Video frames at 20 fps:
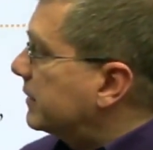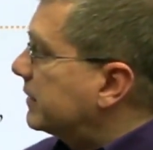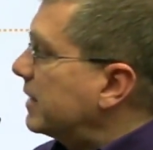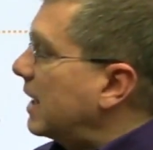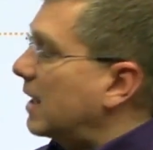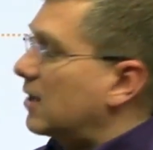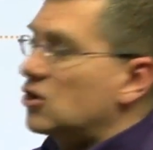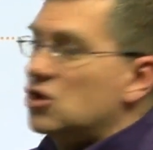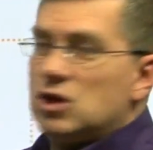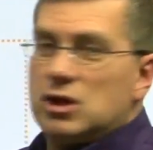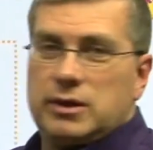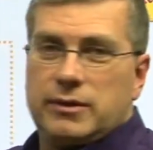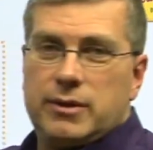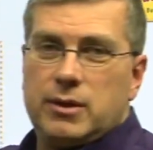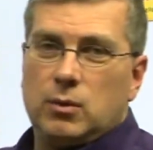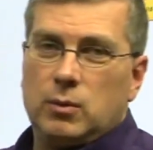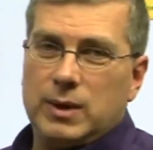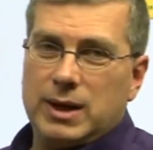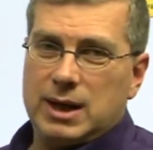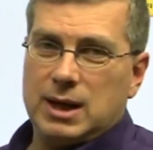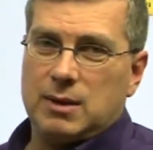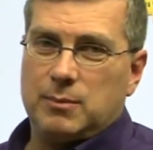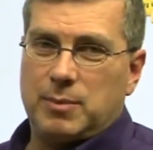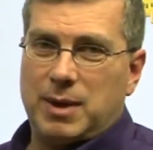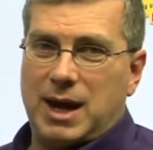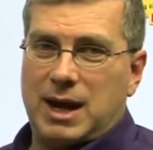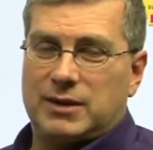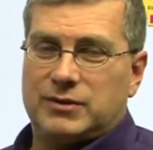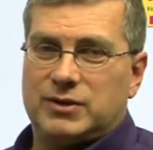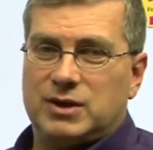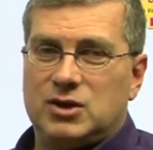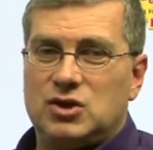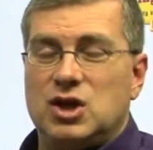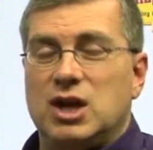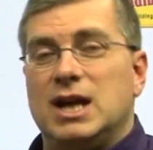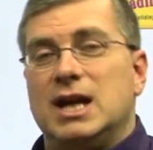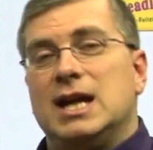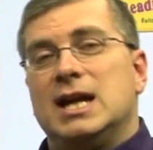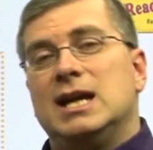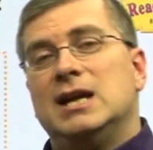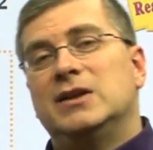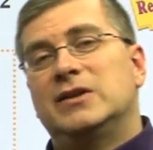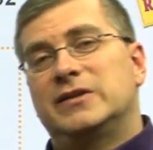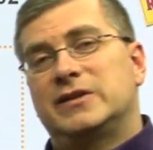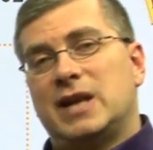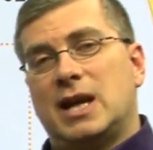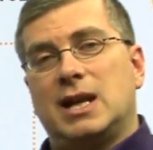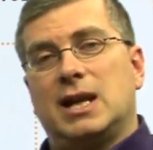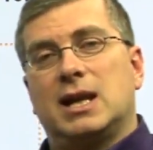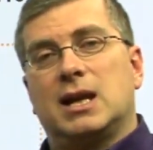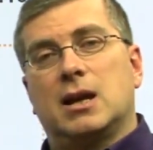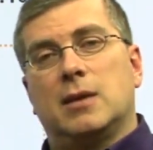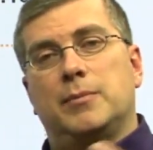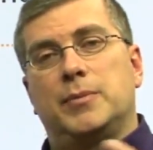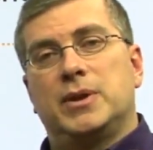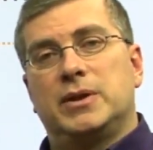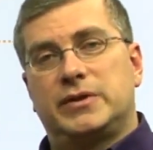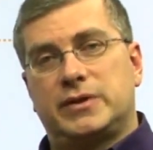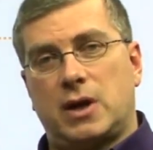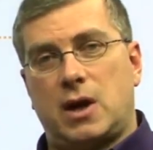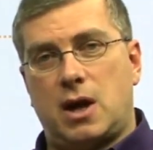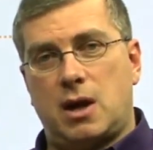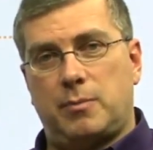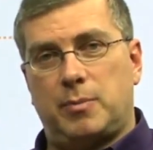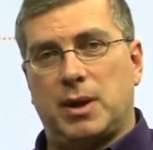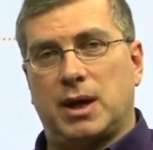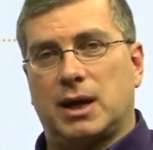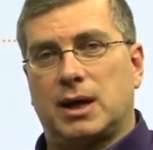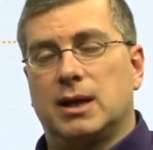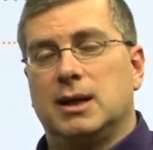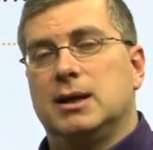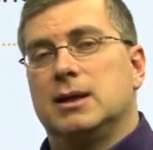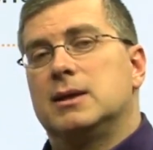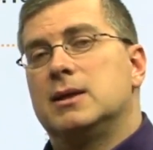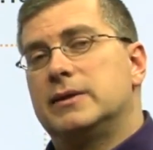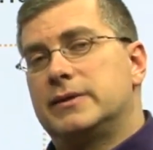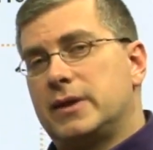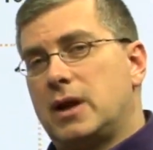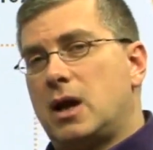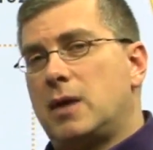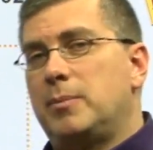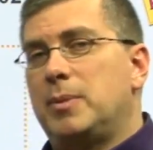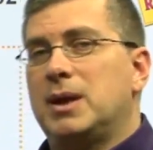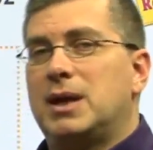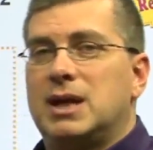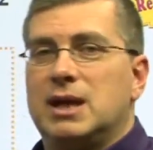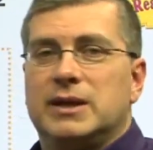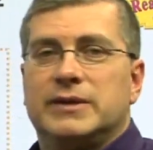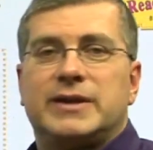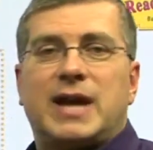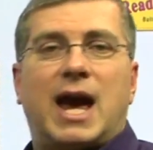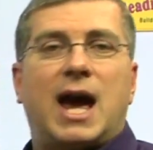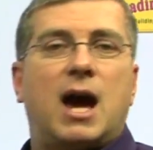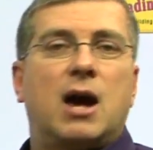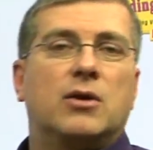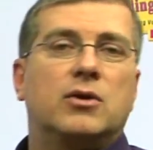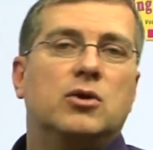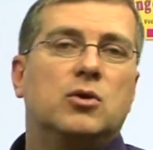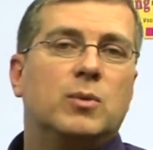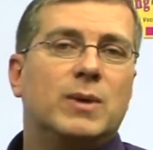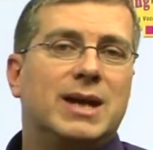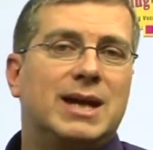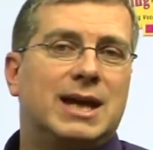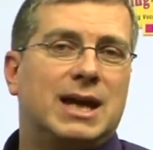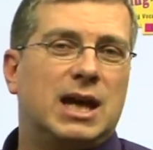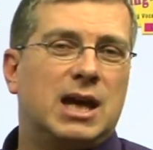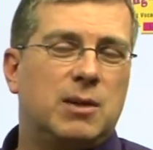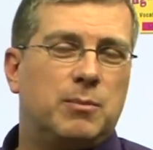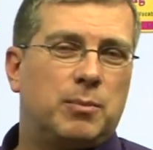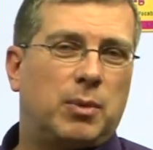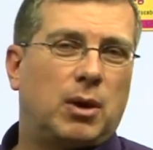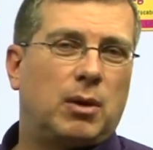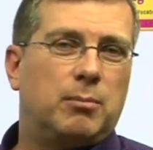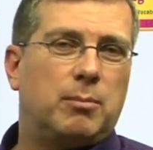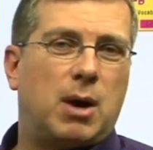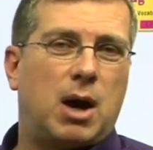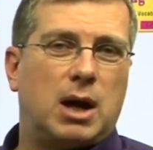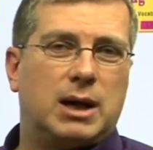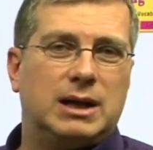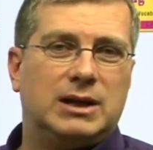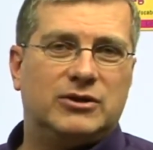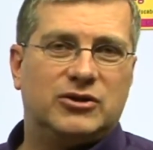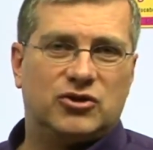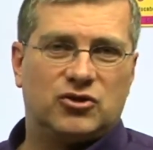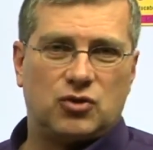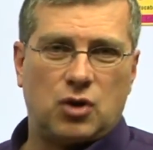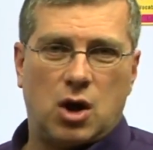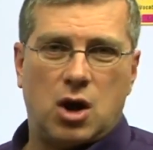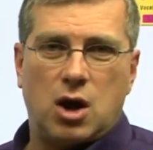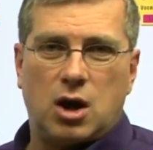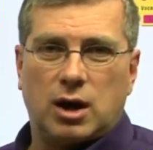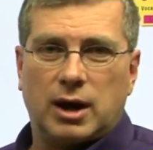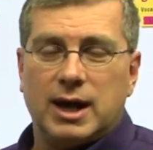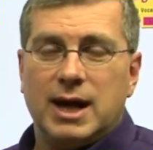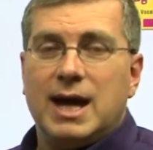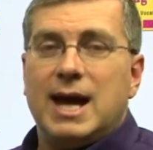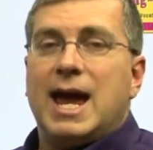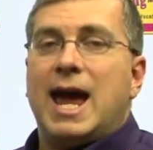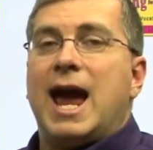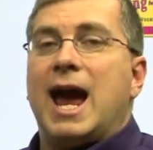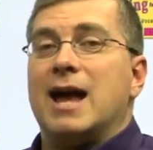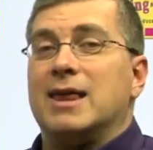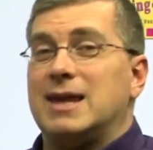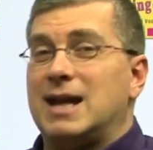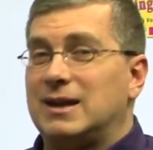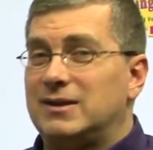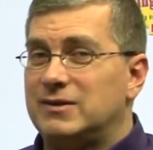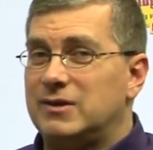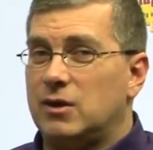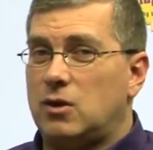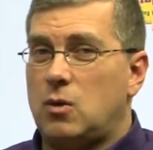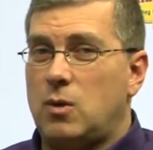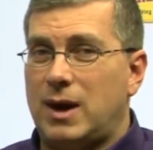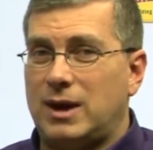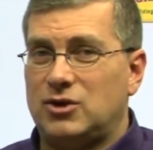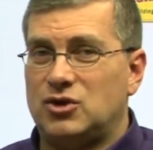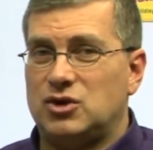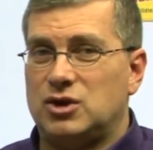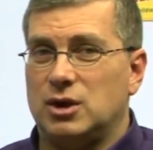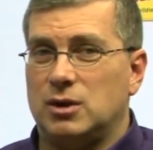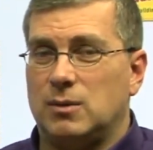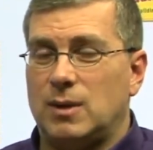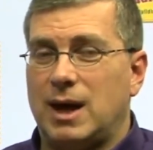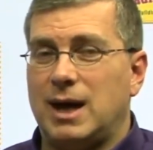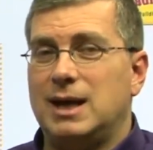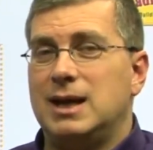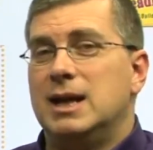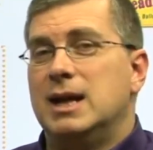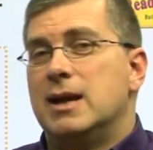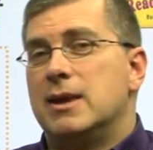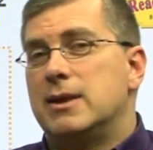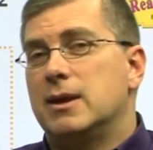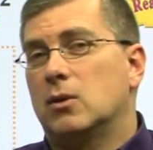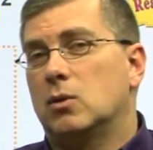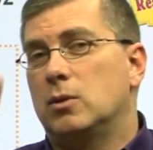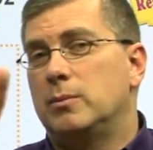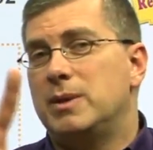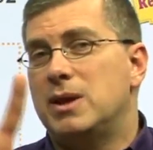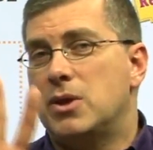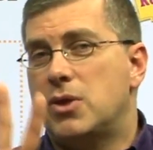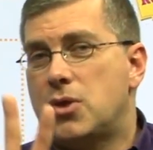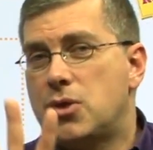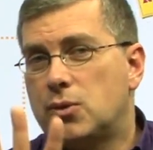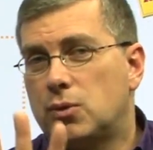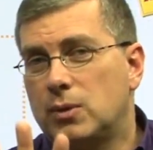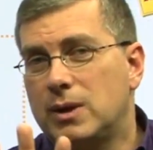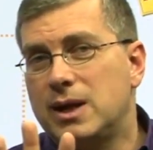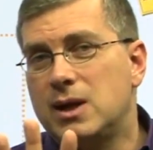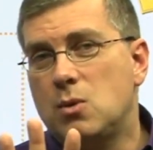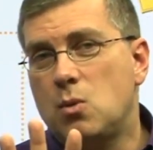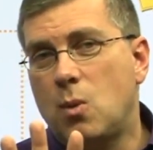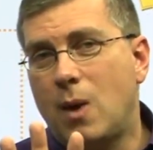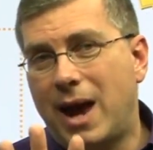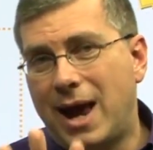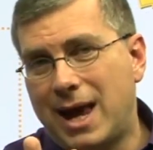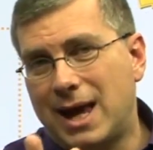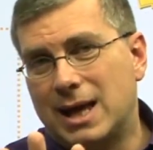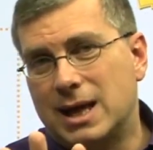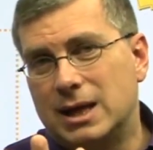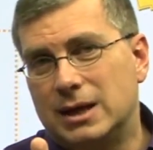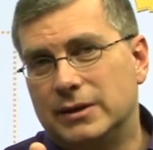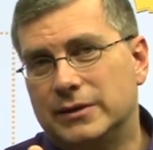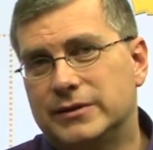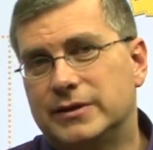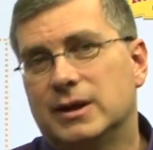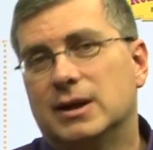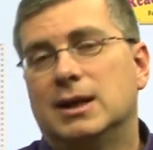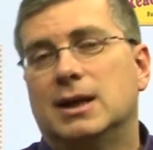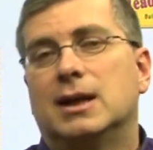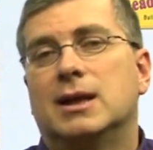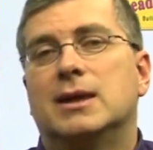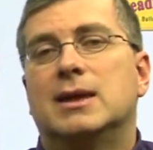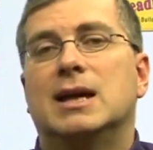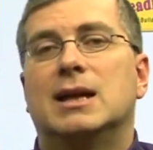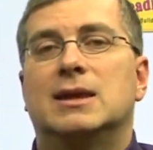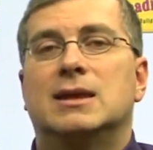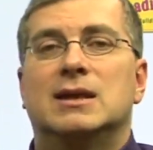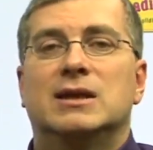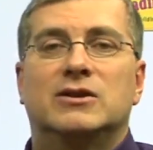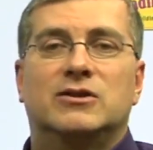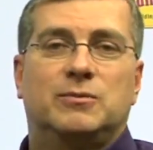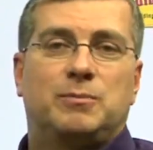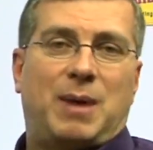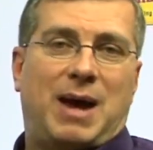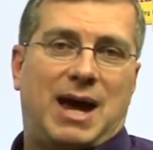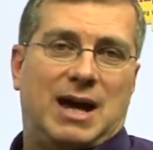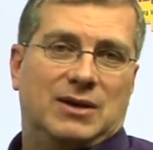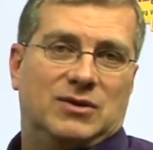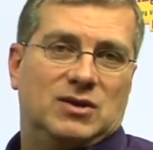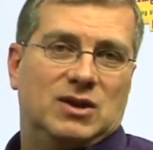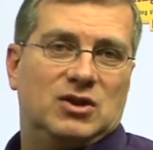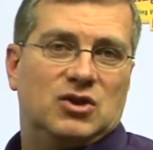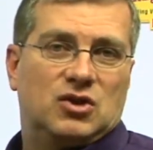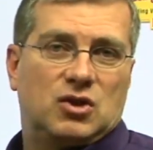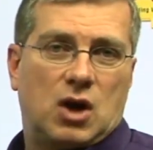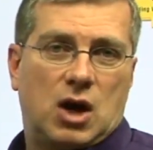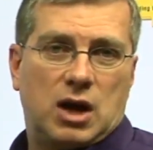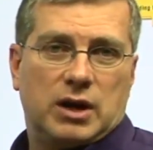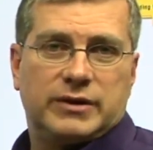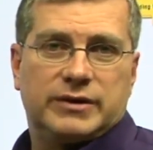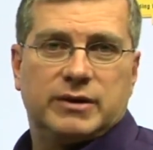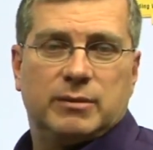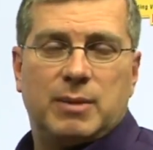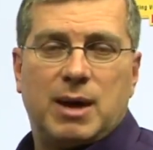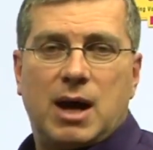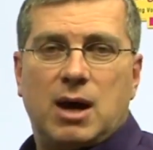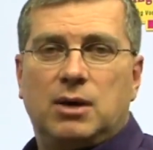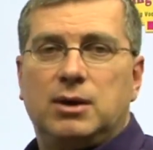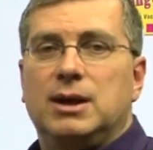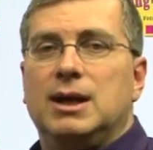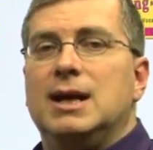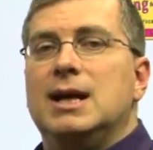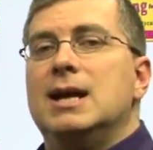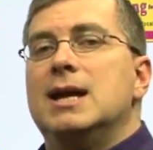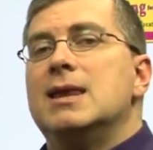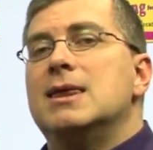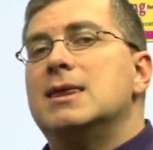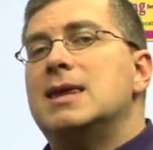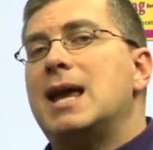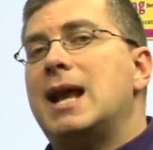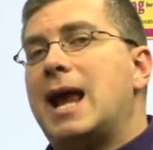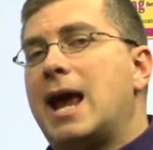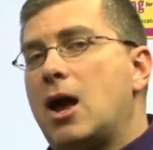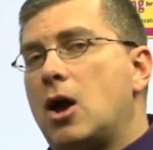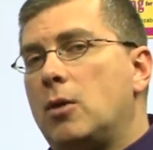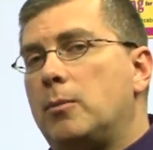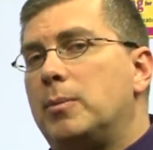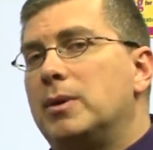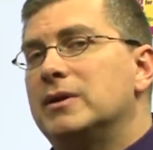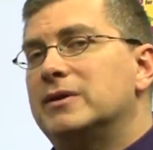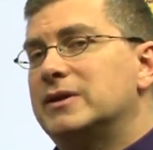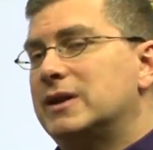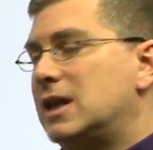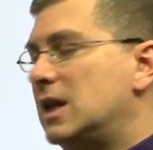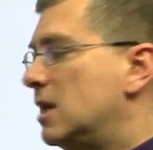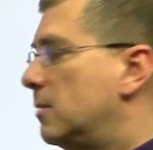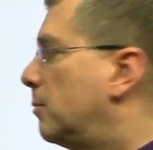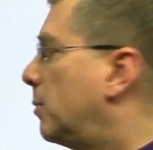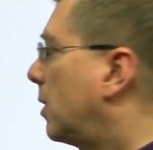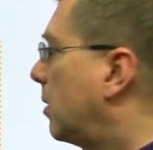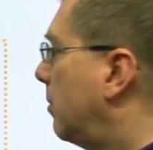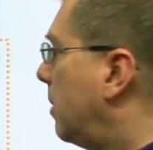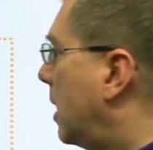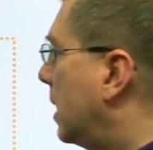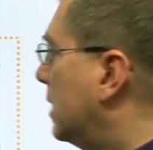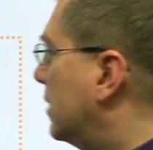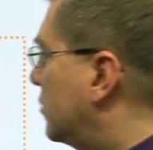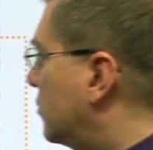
section of the reading passage is setting up the topic. The topic is, how do we keep our bodies strong? And that's the question, right? There will be 3 ways that this passage talks about that help us keep our body